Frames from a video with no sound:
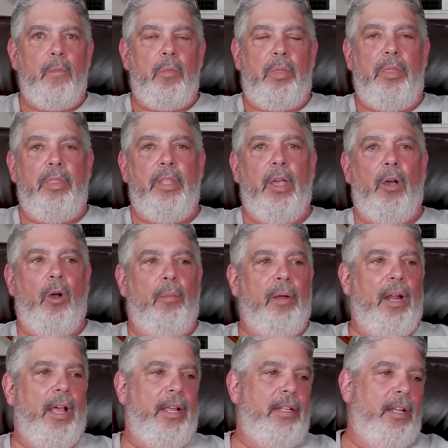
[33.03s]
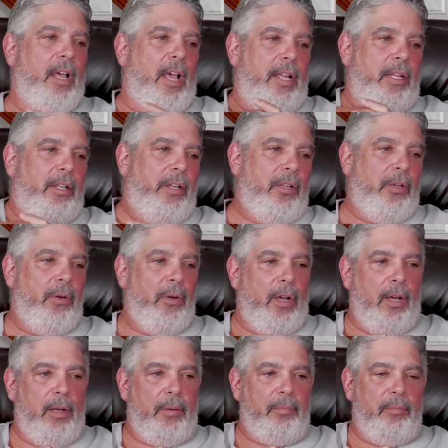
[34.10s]
No, but I I knew
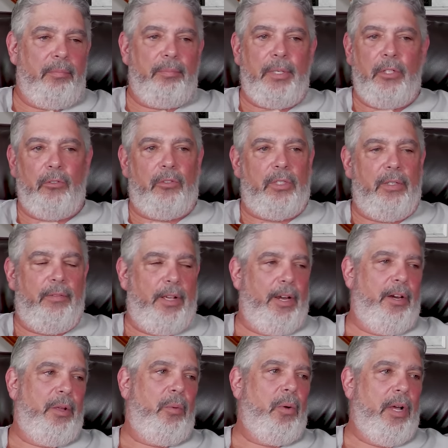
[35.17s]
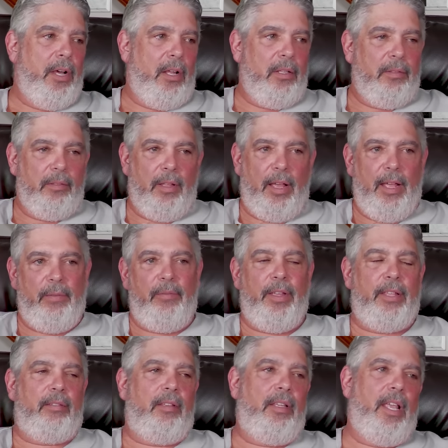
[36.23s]
uh, very well. I
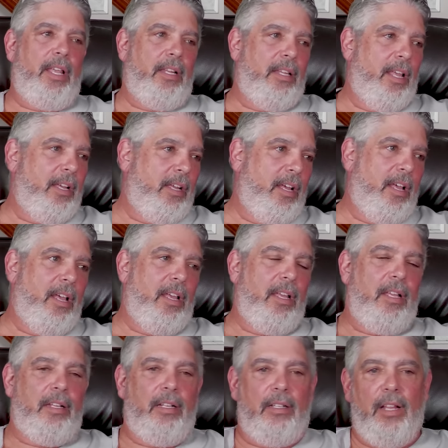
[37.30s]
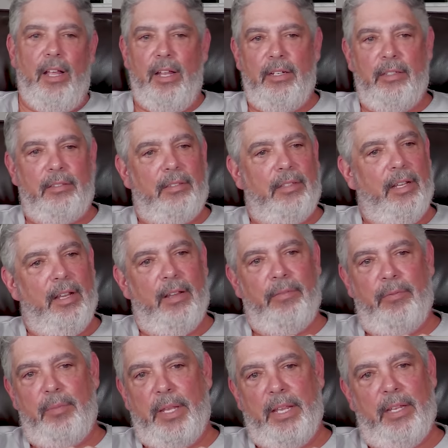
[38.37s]
investigated that guy on a lot of
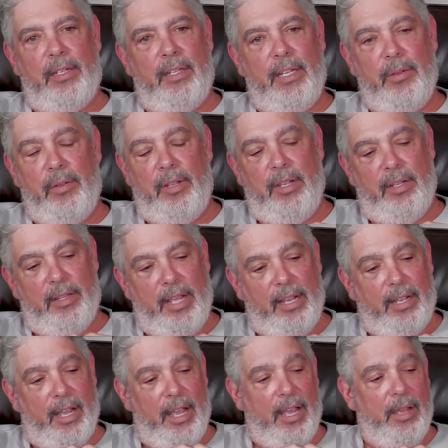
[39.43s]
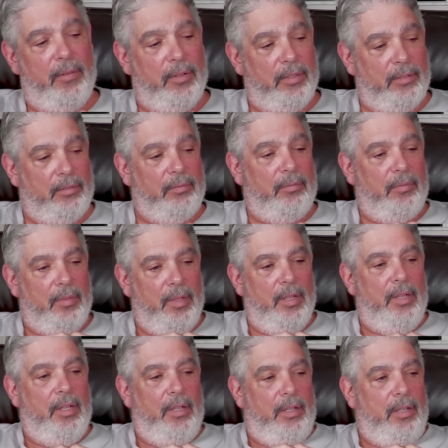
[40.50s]
stuff, man. He, he that guy was
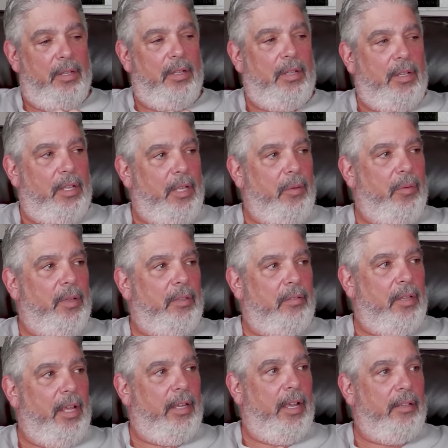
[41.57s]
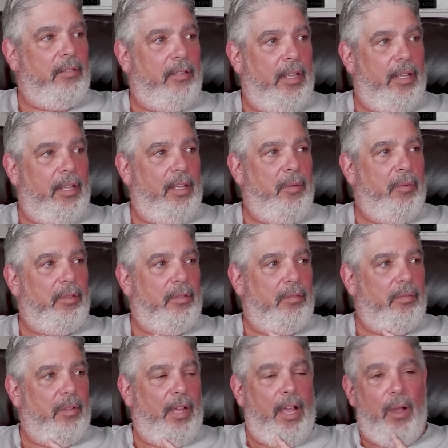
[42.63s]
he was like I say he was
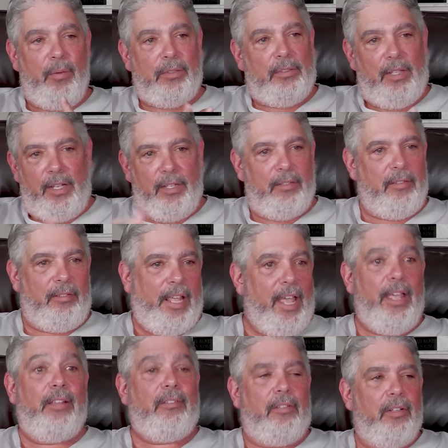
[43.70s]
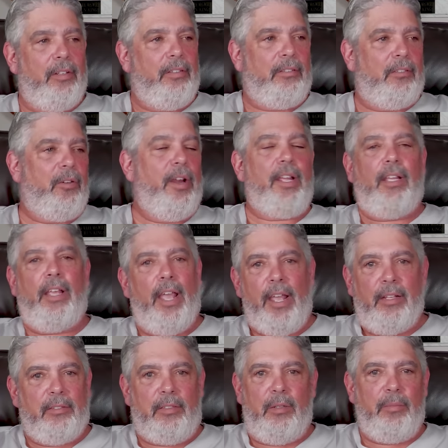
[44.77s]
I always say he's gangster. He's straight
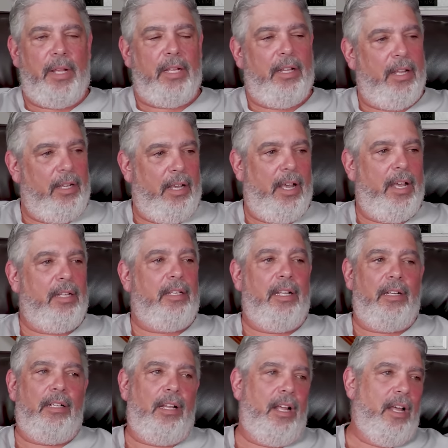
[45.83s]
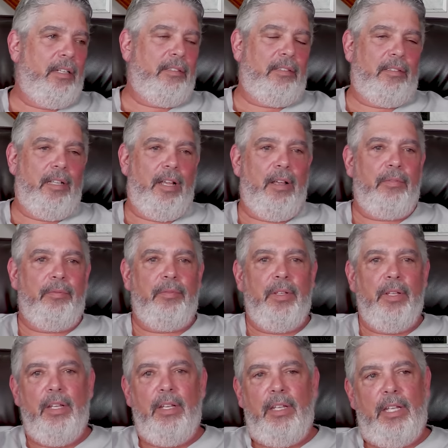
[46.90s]
gangster, man. That guy did a lot of stuff.
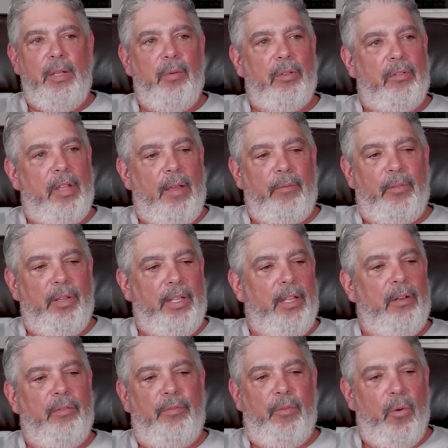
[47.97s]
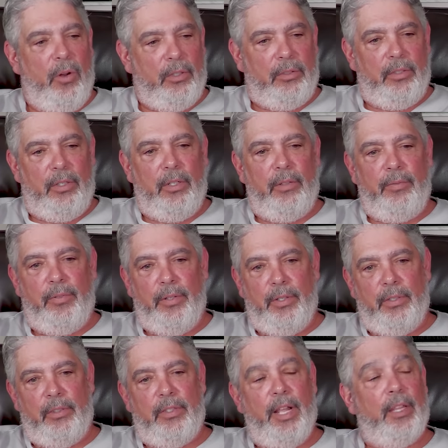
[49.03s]
He was definitely an enforcer
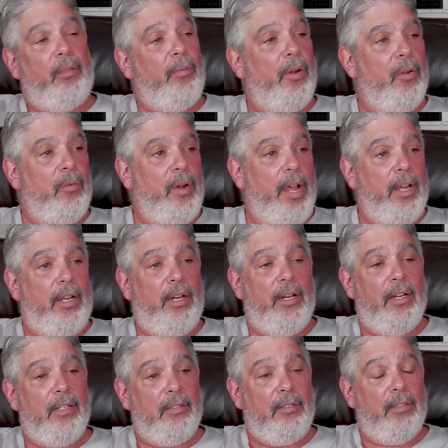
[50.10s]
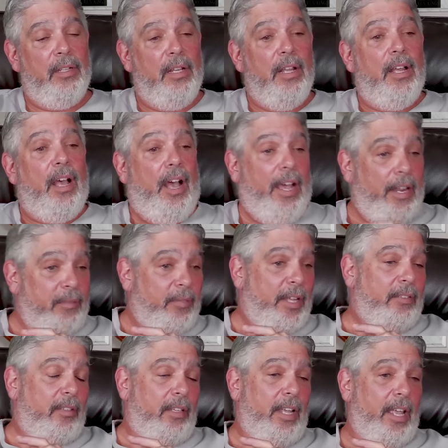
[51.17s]
for Death Row Records. I
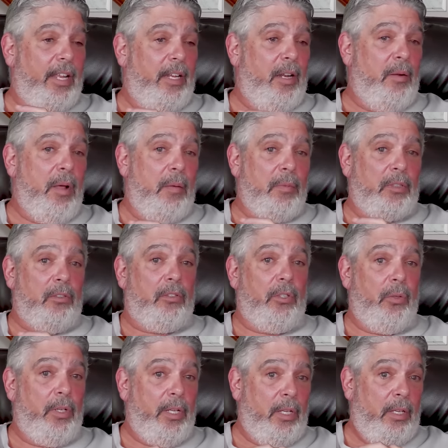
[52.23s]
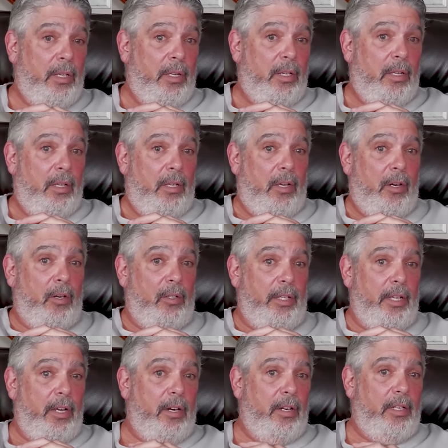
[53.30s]
investigated on a shooting
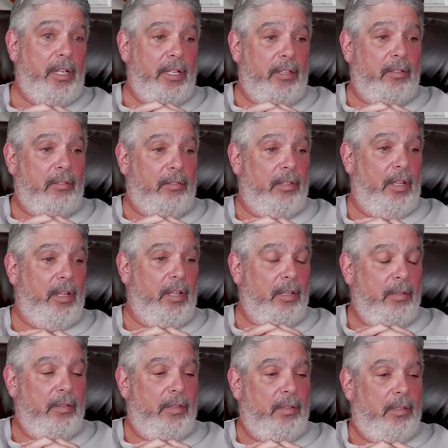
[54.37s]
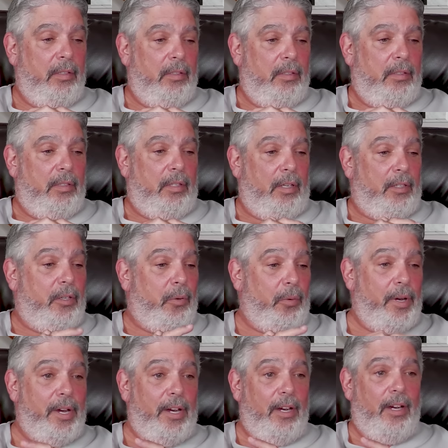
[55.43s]
earlier in his uh,
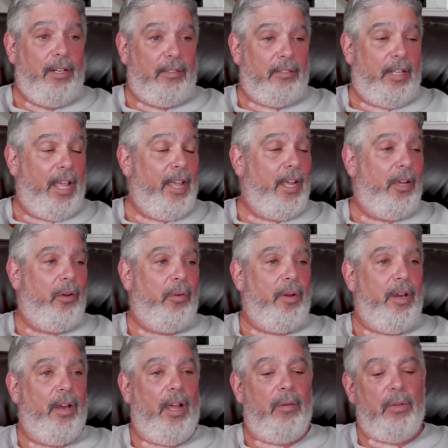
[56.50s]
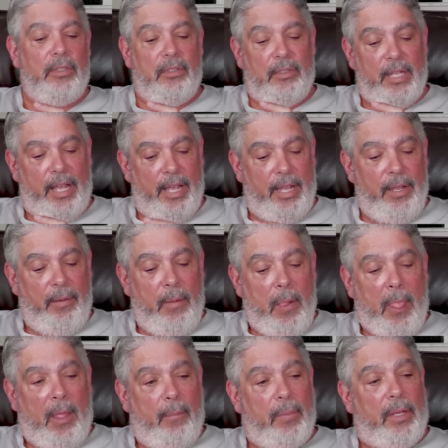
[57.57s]
career, his gang career, I would say.
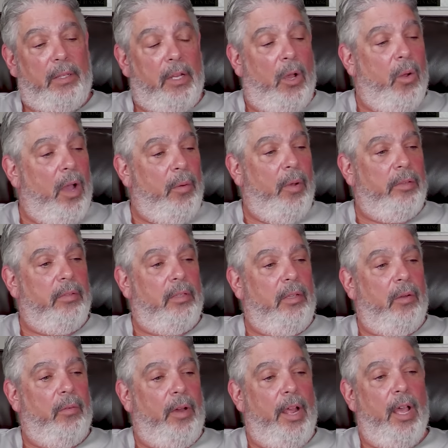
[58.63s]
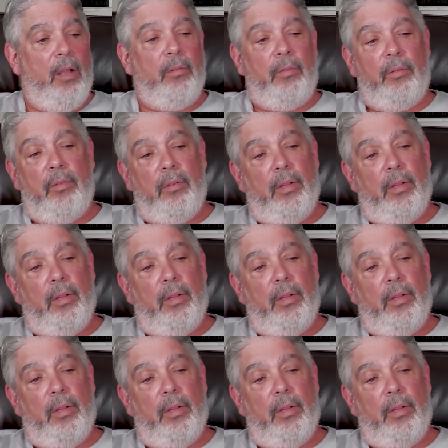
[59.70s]
But no, I wasn't around.